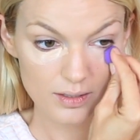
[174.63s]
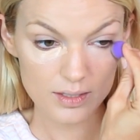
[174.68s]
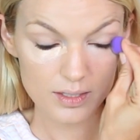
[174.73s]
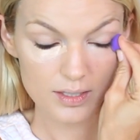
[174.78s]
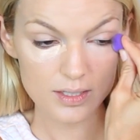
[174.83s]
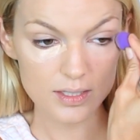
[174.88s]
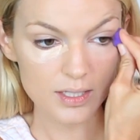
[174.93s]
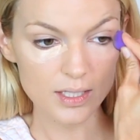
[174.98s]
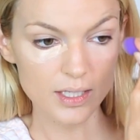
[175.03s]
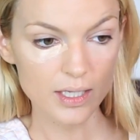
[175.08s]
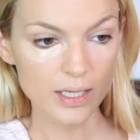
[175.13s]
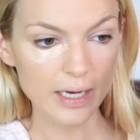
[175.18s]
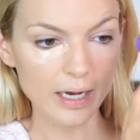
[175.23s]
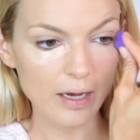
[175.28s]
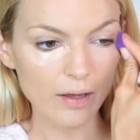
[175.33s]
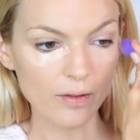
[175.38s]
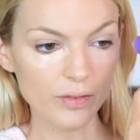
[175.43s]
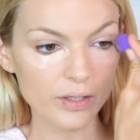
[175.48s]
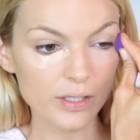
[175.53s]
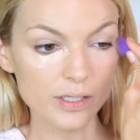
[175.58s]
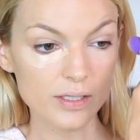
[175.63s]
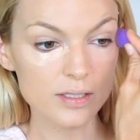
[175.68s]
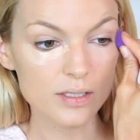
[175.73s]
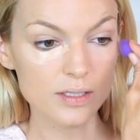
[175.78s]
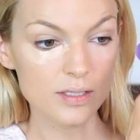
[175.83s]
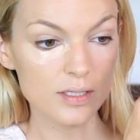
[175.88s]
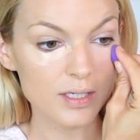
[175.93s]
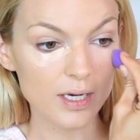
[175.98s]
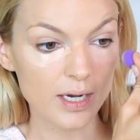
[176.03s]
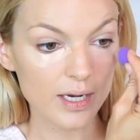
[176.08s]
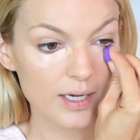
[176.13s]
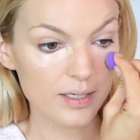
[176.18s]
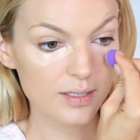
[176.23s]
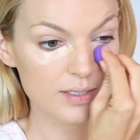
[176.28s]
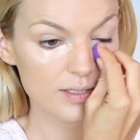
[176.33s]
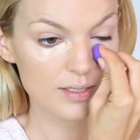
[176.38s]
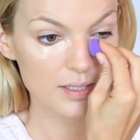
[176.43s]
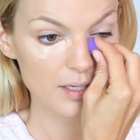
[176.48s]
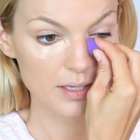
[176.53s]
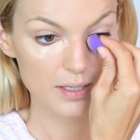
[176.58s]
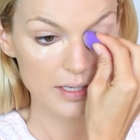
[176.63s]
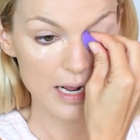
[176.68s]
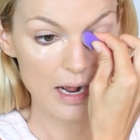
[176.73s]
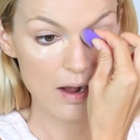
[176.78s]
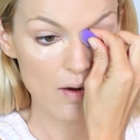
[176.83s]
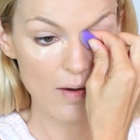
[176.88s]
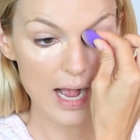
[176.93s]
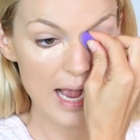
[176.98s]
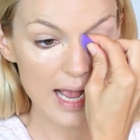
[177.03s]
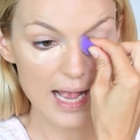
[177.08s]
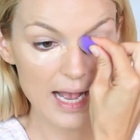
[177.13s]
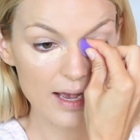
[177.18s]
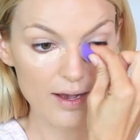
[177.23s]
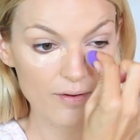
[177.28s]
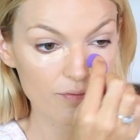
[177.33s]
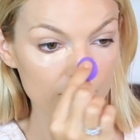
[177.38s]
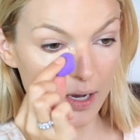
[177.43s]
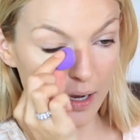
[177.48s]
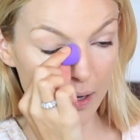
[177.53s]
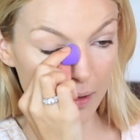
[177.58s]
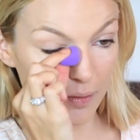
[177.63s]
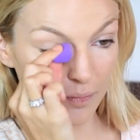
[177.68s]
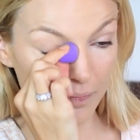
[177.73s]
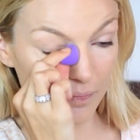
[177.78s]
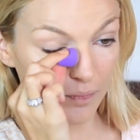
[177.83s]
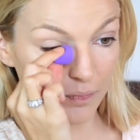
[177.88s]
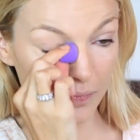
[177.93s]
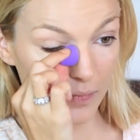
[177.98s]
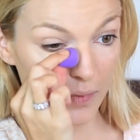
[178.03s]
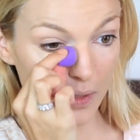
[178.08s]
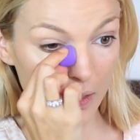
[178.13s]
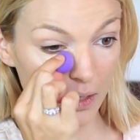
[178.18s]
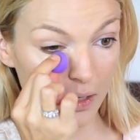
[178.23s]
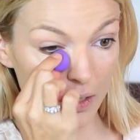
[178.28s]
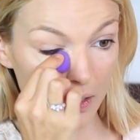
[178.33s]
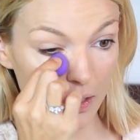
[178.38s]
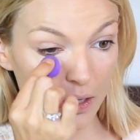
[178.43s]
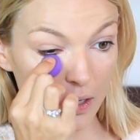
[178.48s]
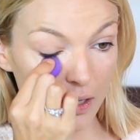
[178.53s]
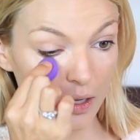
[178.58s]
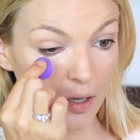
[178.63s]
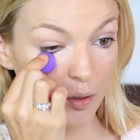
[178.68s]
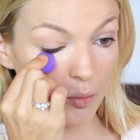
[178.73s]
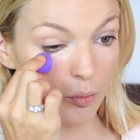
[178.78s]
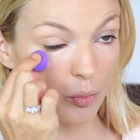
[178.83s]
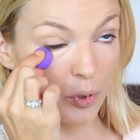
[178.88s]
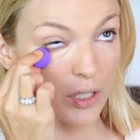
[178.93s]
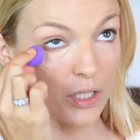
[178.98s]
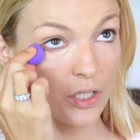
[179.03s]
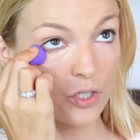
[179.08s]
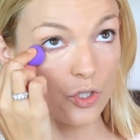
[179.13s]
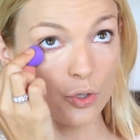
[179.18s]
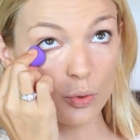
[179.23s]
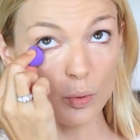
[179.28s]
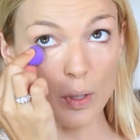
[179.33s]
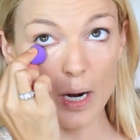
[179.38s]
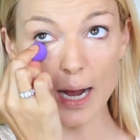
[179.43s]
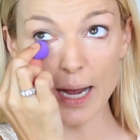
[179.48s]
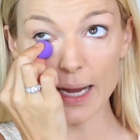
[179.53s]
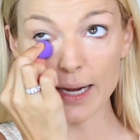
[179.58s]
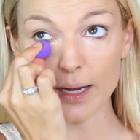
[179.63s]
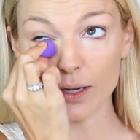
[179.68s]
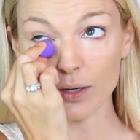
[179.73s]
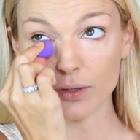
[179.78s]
see how this does. Now, I have pretty dry